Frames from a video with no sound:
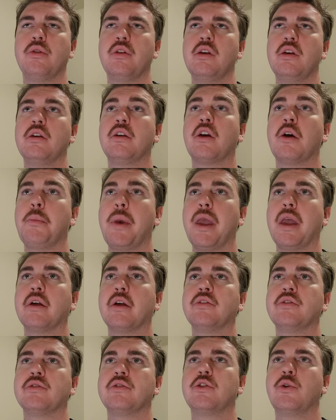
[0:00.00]
the
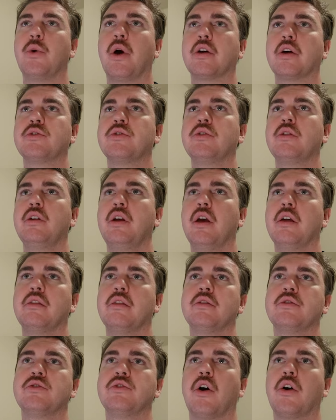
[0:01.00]
command to actually get
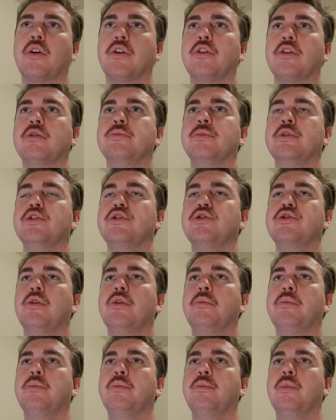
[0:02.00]
this Docker image
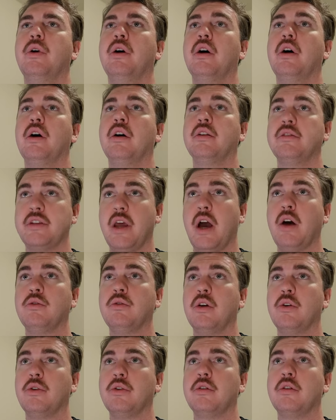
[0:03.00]

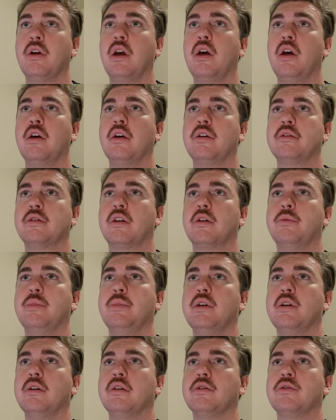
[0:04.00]
downloaded is going to
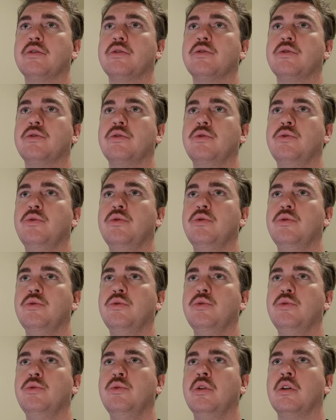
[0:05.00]
be a
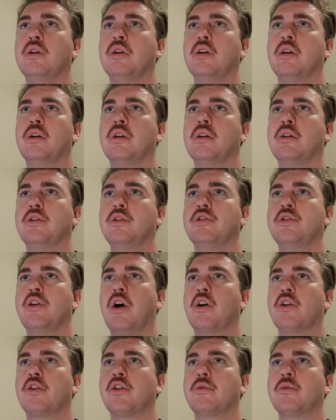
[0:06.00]
sudo
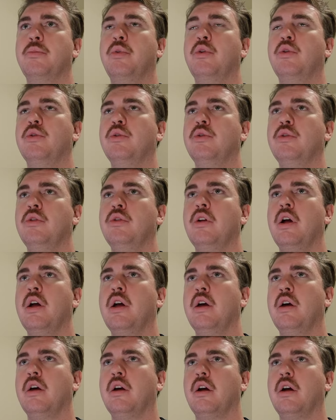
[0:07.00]
docker pull,
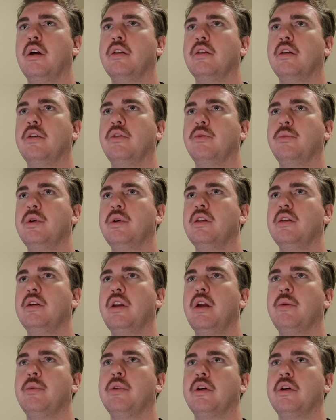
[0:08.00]
and then it would be the
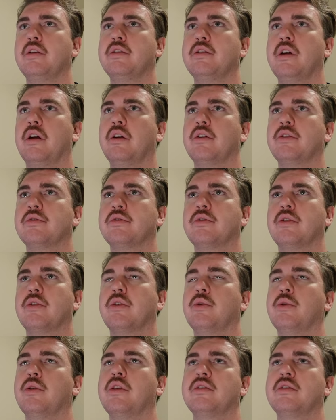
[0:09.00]
name of the container.
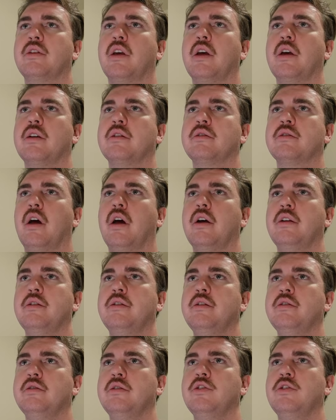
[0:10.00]
So in this case,
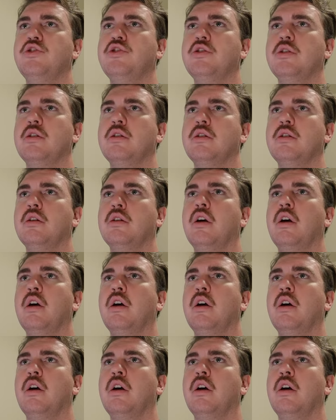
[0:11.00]
itzg